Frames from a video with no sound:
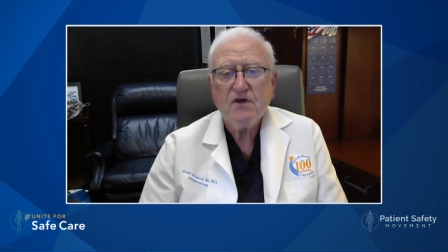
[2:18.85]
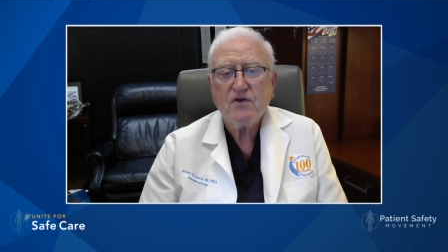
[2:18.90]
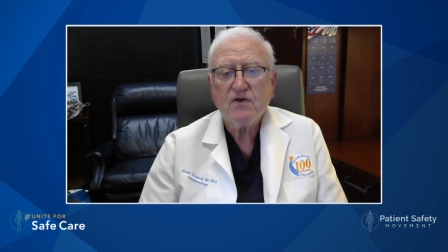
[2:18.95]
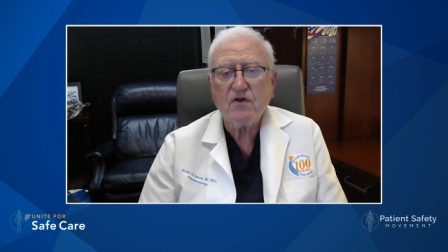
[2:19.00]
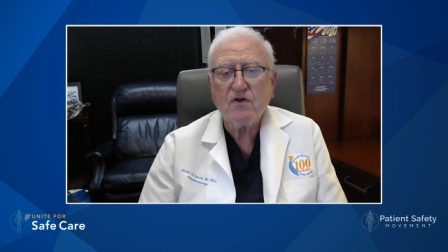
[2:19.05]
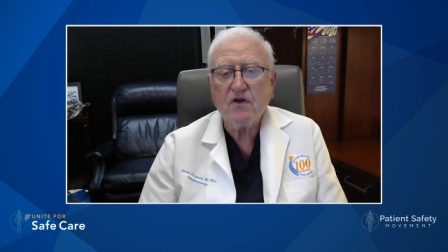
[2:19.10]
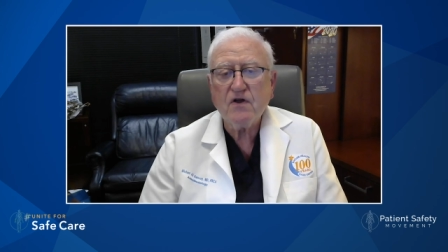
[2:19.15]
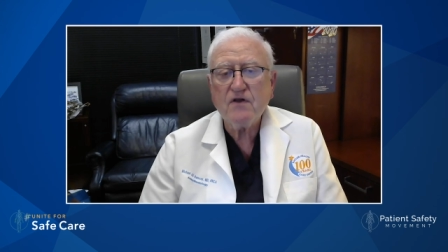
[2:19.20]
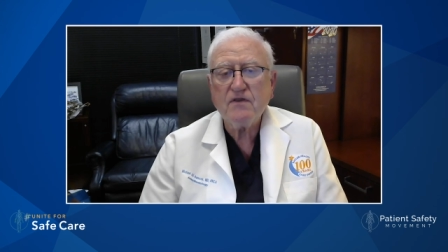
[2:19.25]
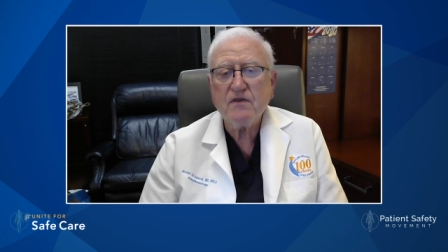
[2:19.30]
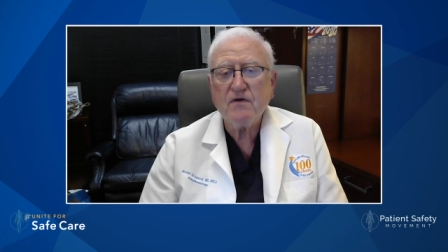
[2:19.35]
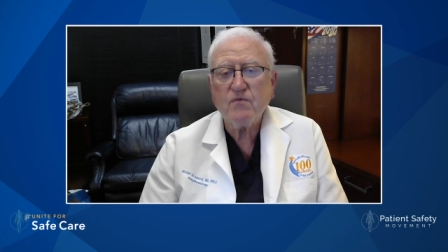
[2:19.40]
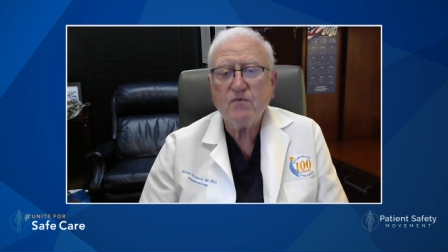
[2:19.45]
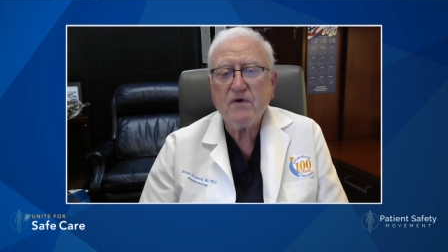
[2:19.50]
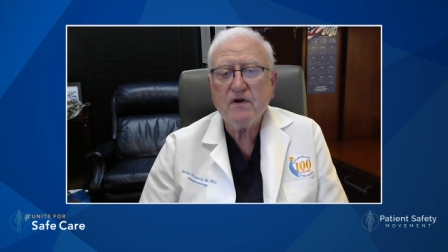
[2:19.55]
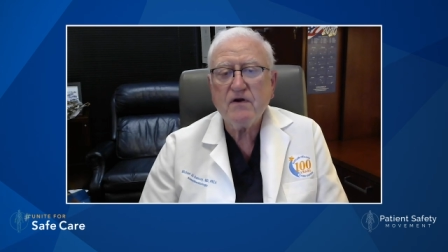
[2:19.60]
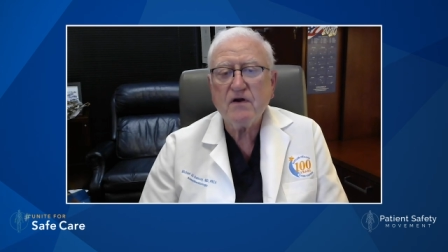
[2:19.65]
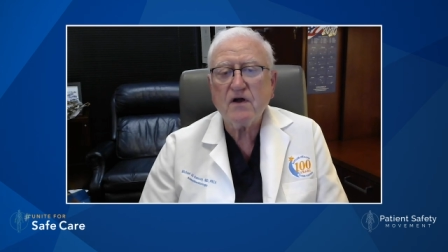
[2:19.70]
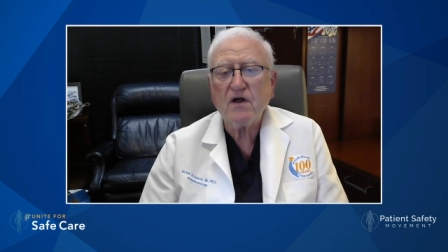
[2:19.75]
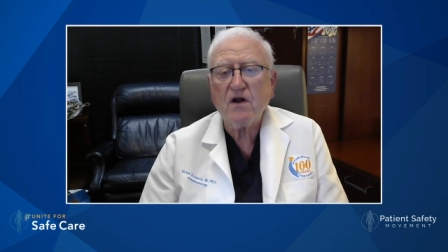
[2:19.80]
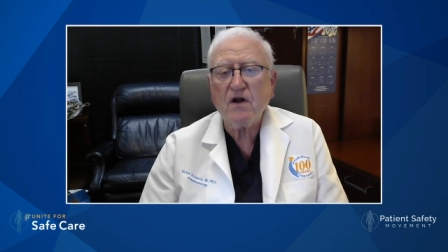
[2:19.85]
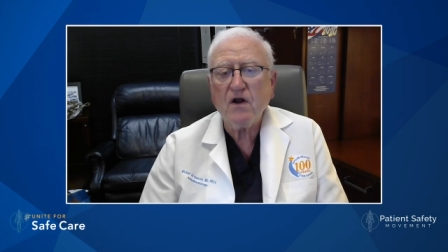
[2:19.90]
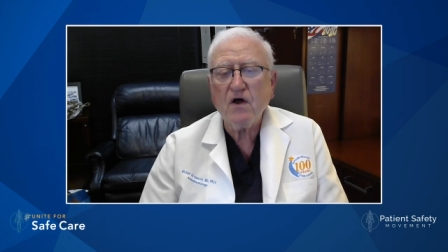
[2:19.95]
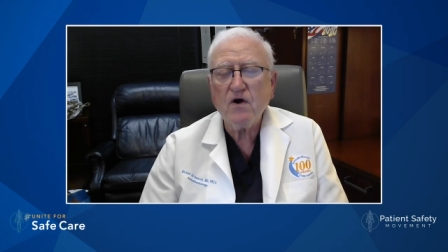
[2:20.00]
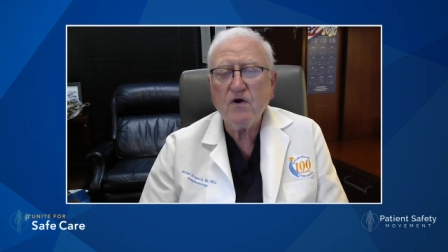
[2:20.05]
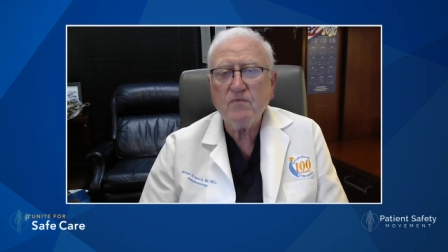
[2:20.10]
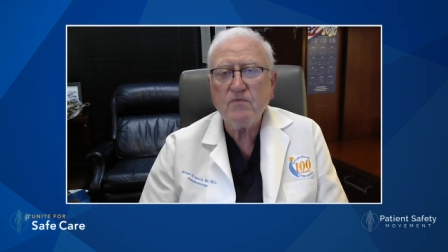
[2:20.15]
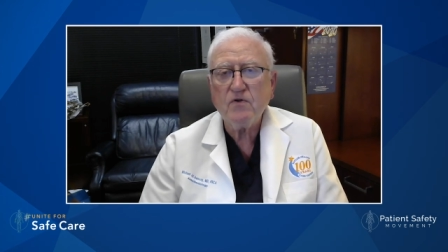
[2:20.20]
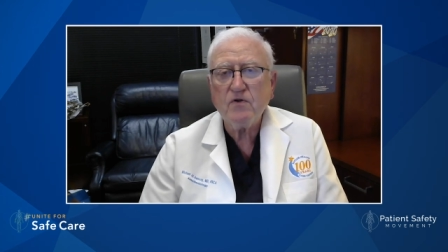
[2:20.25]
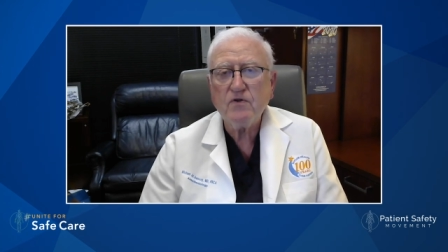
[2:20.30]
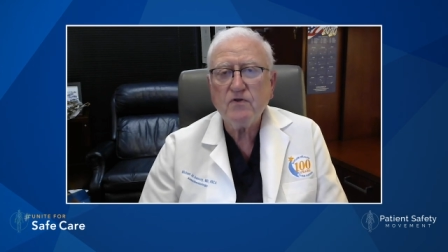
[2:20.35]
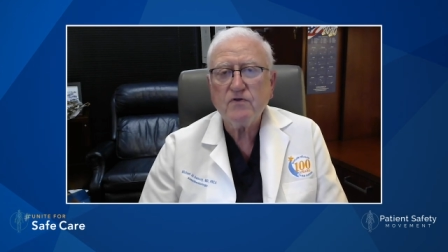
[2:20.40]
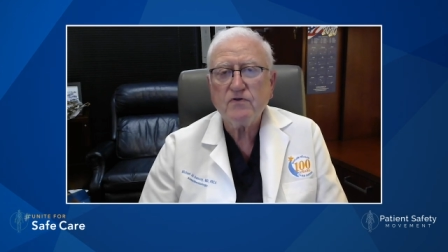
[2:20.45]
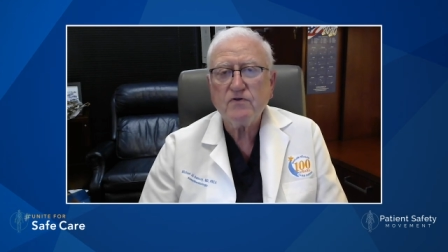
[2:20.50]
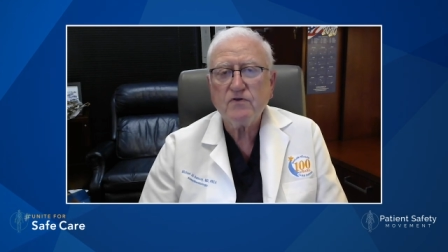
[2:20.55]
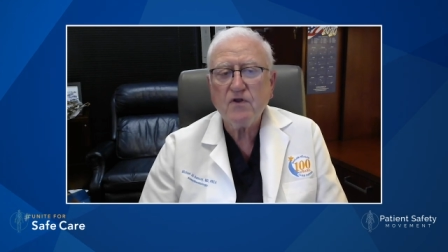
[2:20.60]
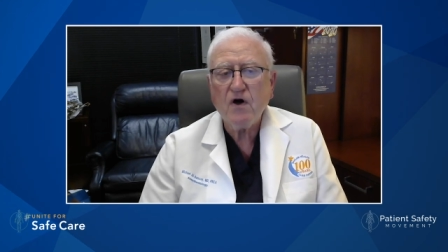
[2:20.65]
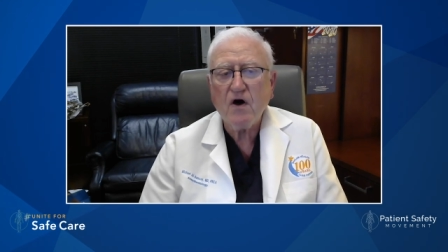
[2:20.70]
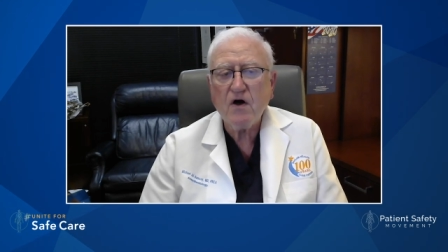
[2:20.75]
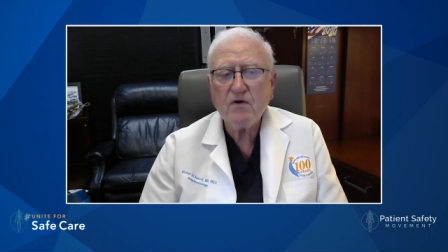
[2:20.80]
You'll learn that we're a global
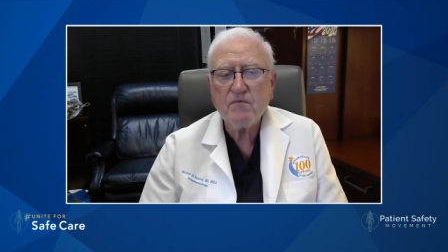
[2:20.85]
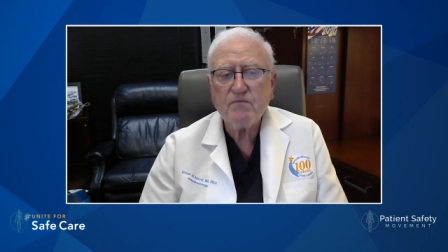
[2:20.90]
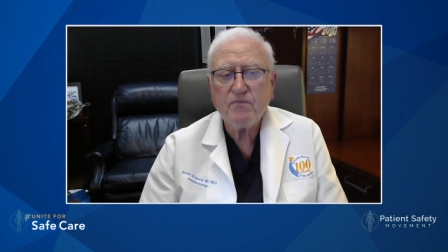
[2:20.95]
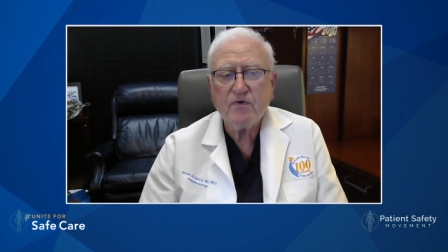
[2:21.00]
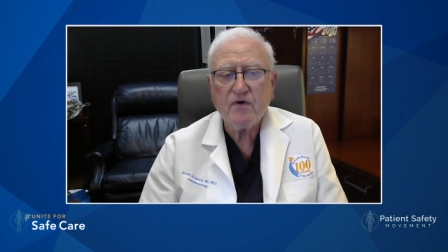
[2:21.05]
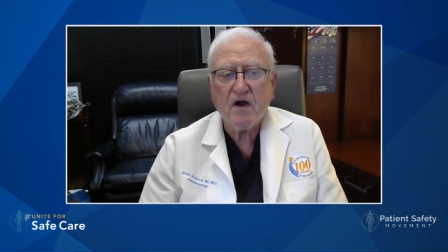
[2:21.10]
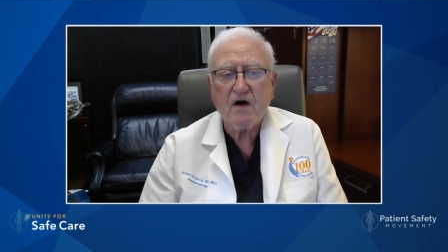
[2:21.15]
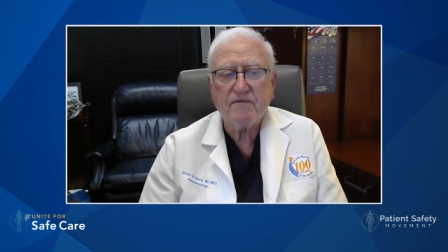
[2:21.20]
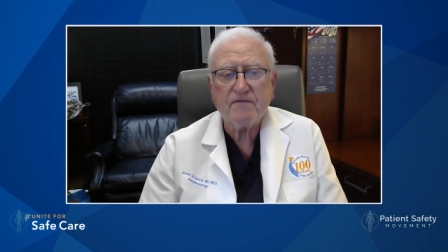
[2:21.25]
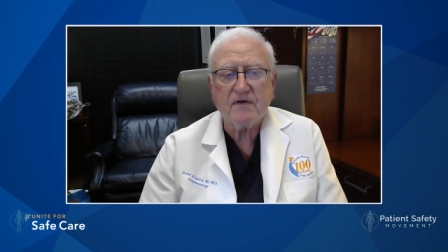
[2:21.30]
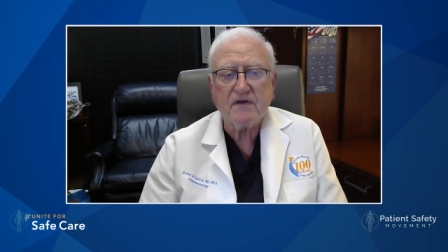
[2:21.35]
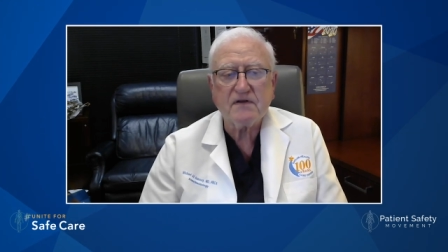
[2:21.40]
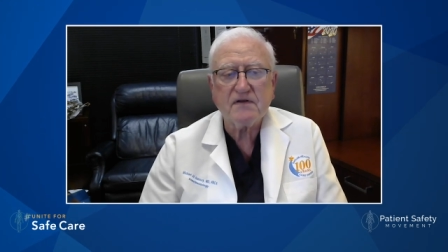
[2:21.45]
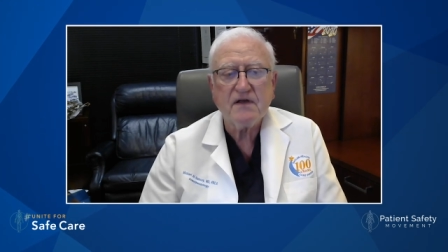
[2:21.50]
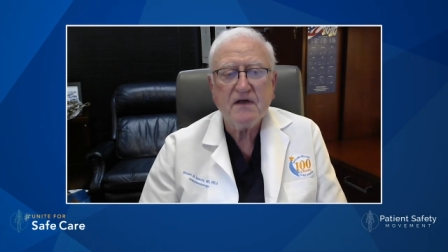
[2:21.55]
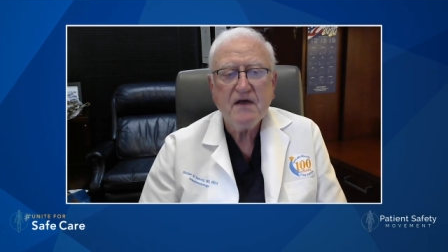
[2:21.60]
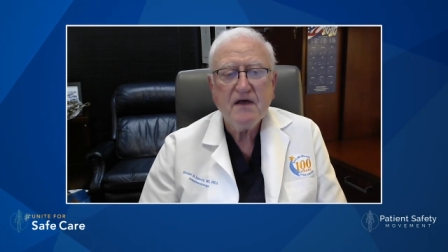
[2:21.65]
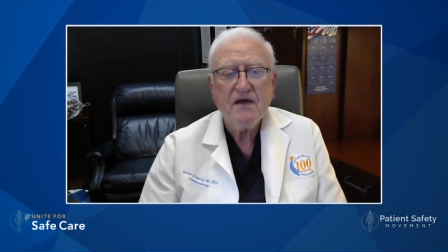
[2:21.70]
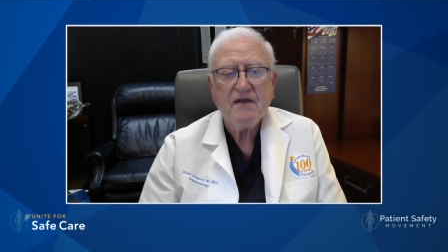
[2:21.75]
nonprofit